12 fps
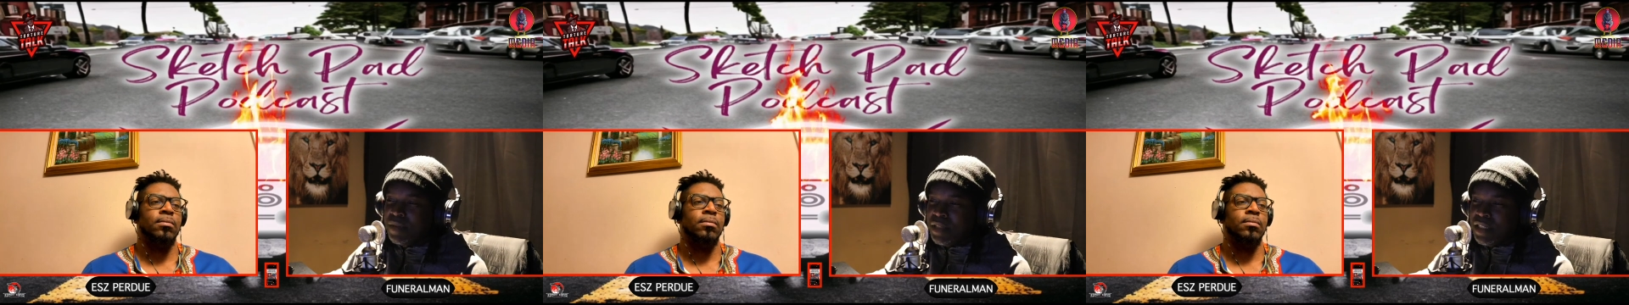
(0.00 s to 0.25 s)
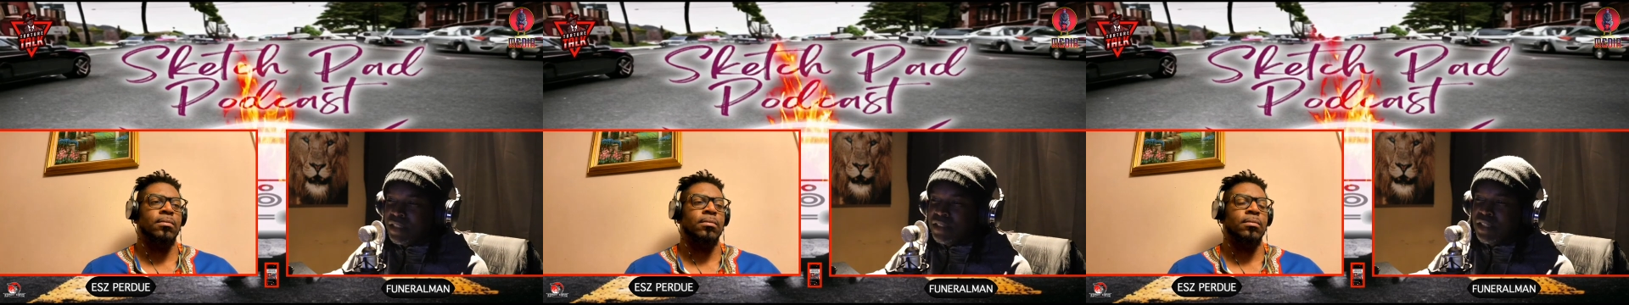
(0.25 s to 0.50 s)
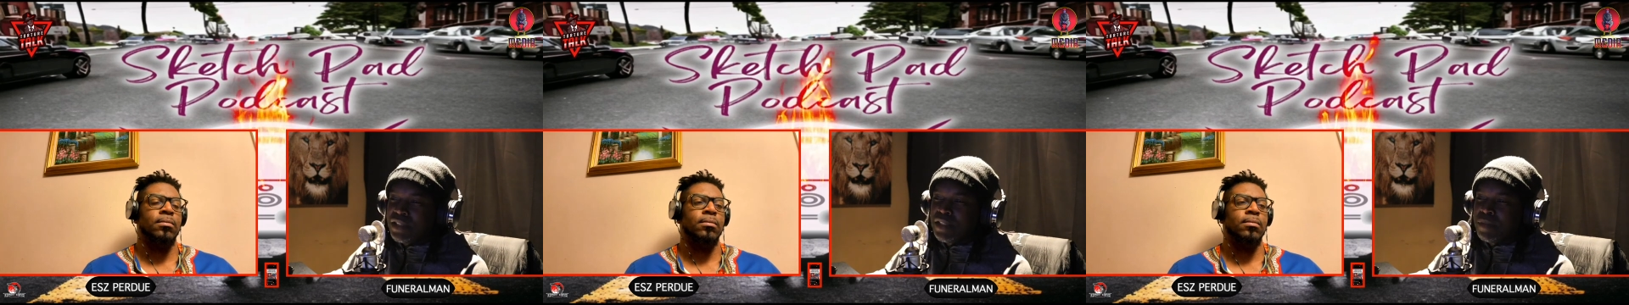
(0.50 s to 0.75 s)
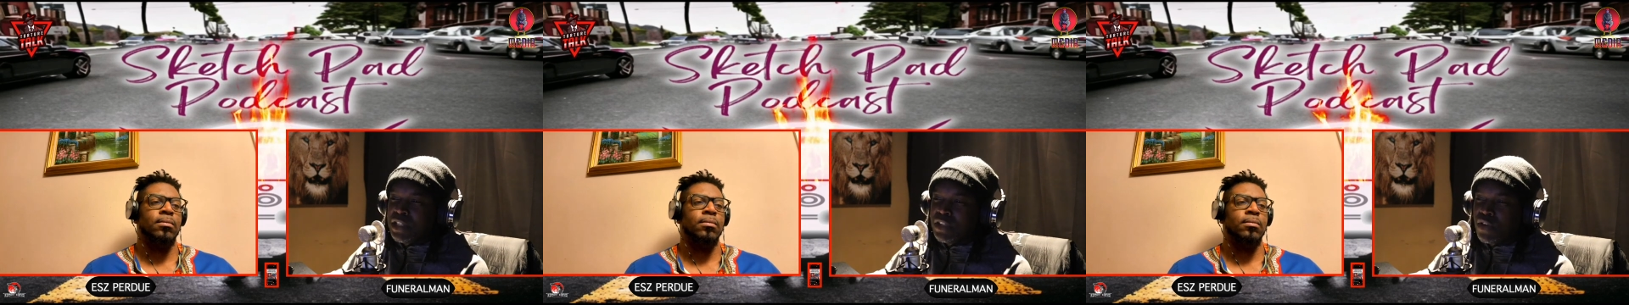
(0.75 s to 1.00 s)
Speaker 1: because there's
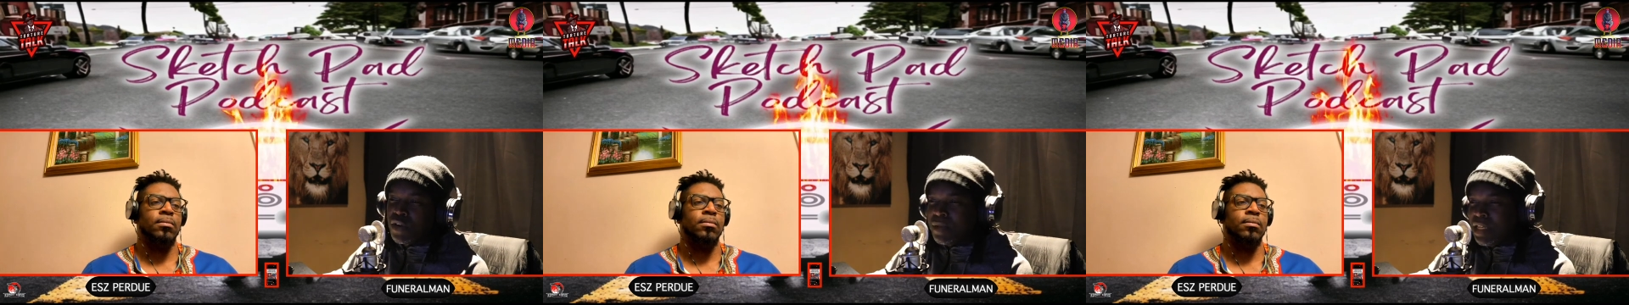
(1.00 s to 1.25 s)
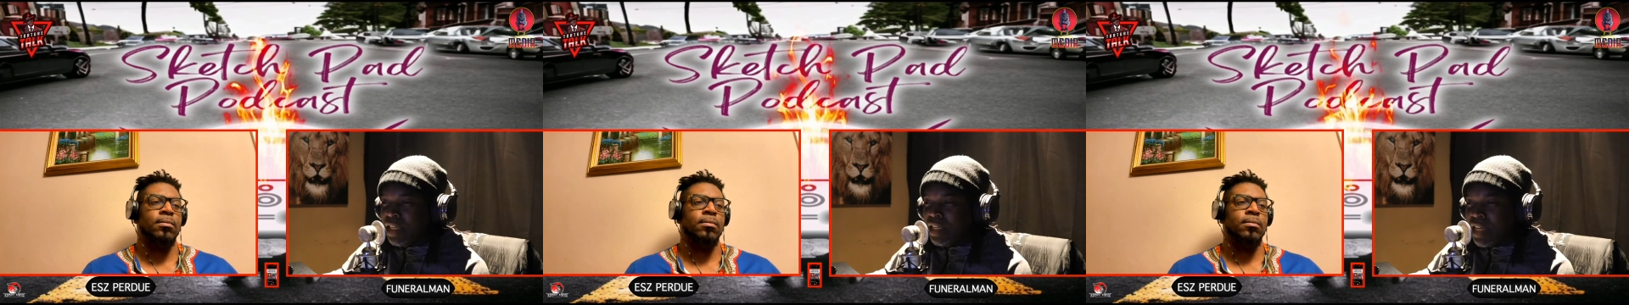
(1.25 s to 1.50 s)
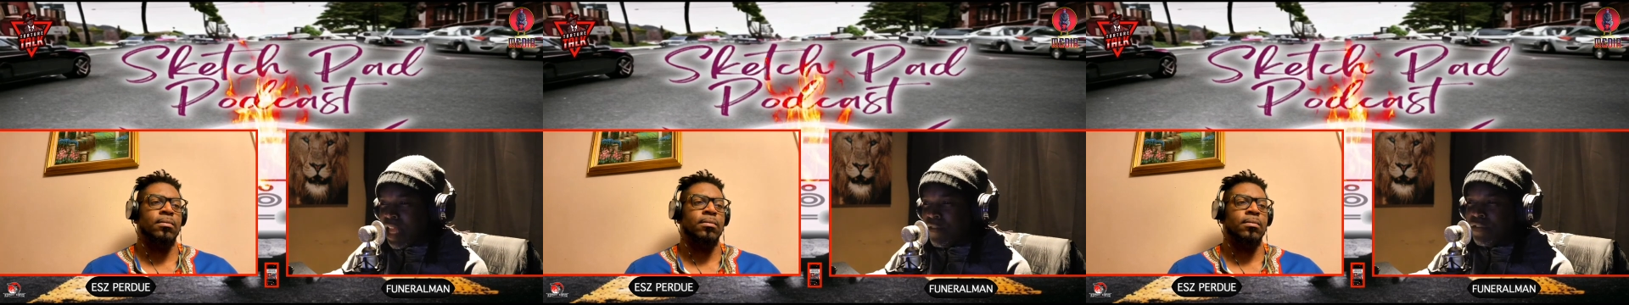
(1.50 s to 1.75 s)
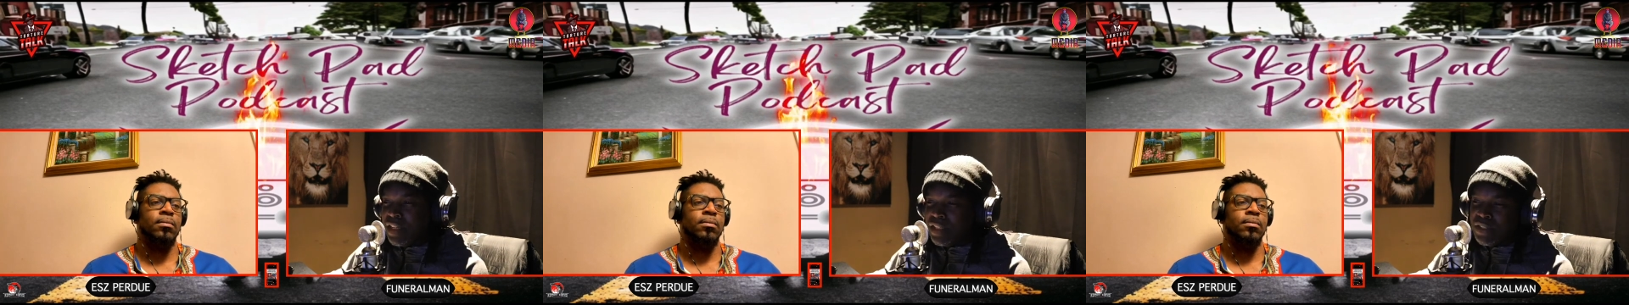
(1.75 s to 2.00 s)
some incriminating
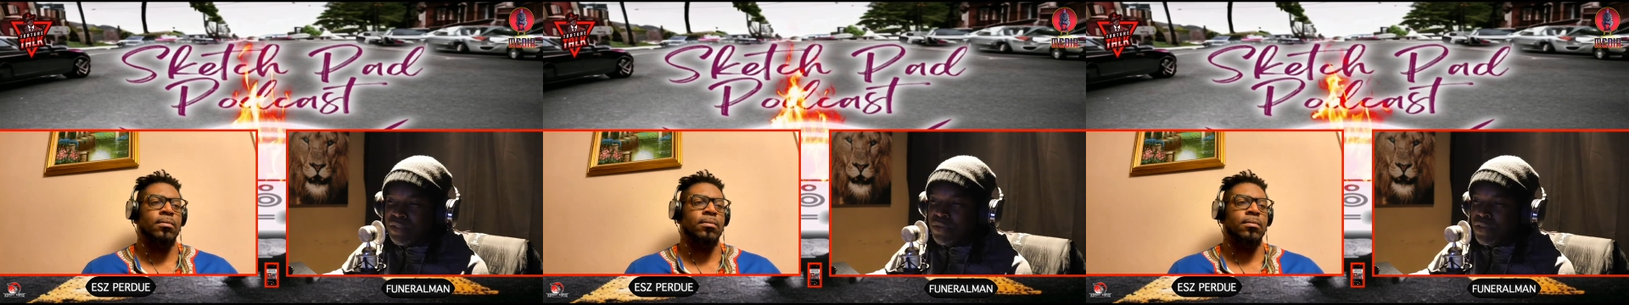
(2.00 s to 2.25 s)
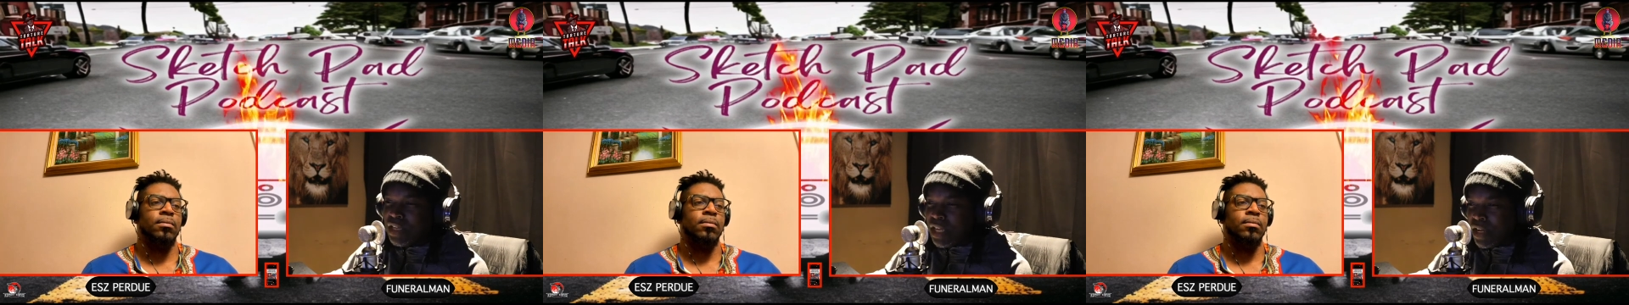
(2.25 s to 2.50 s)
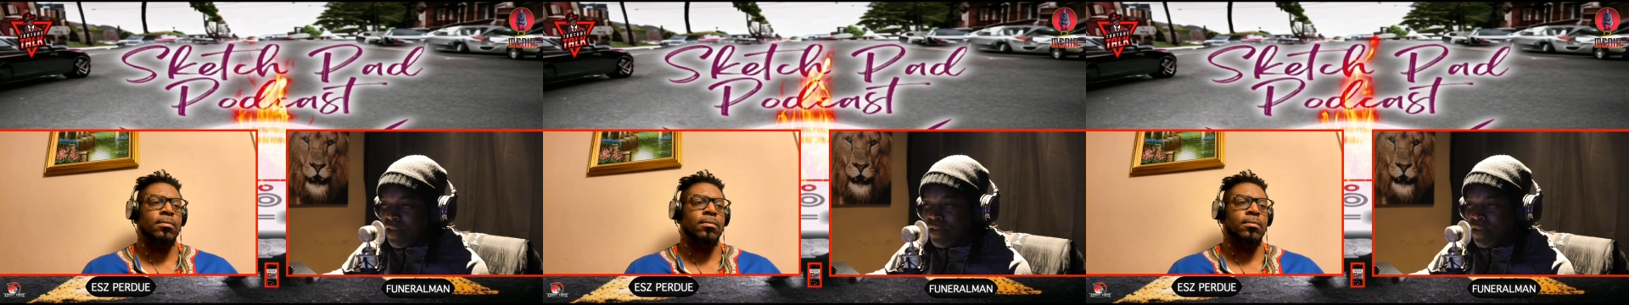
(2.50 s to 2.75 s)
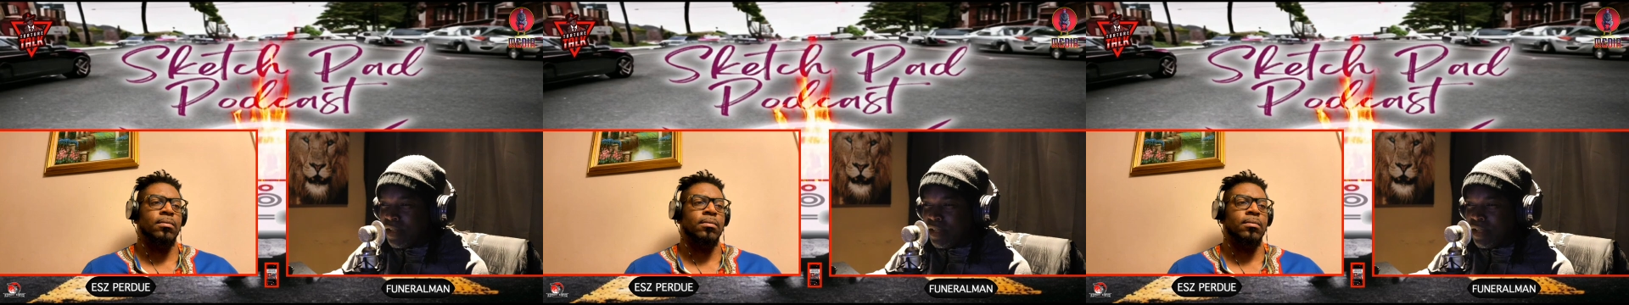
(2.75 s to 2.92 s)
evidence on there